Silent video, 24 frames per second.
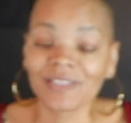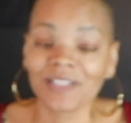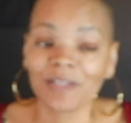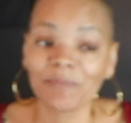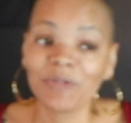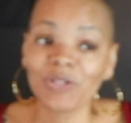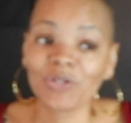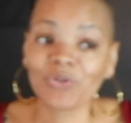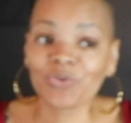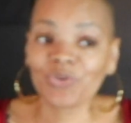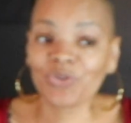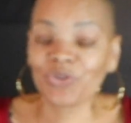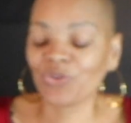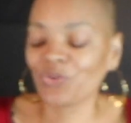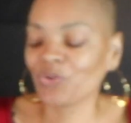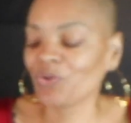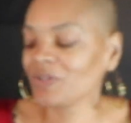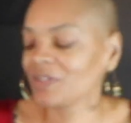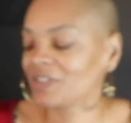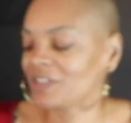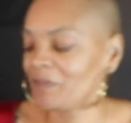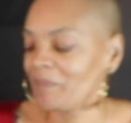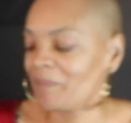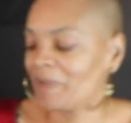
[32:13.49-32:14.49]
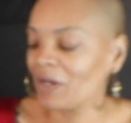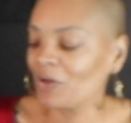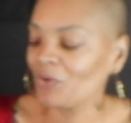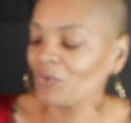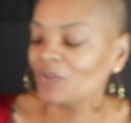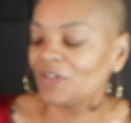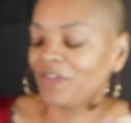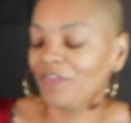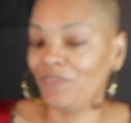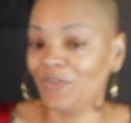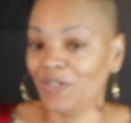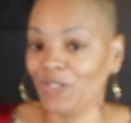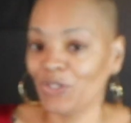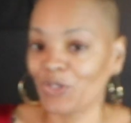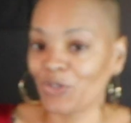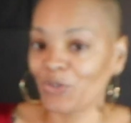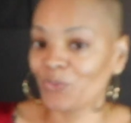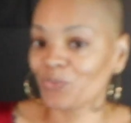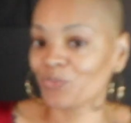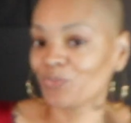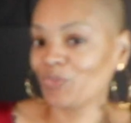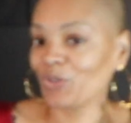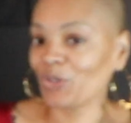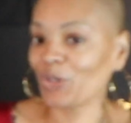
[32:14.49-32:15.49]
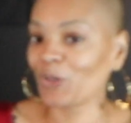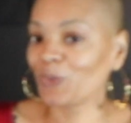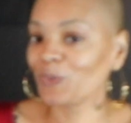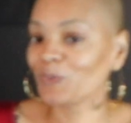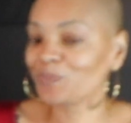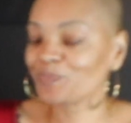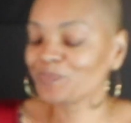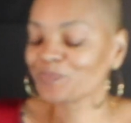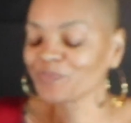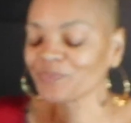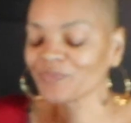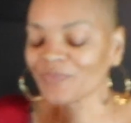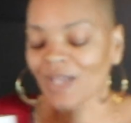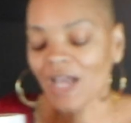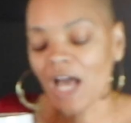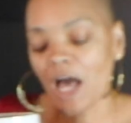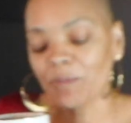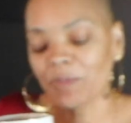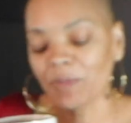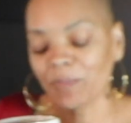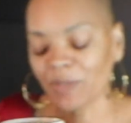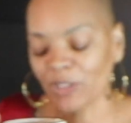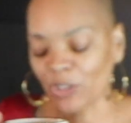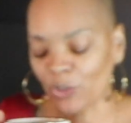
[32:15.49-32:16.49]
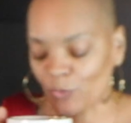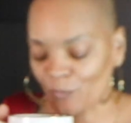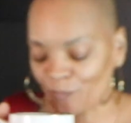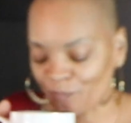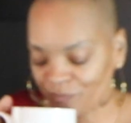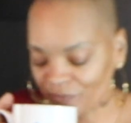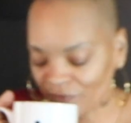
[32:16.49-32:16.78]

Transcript: Let me know your thoughts about the video, you know, comment below.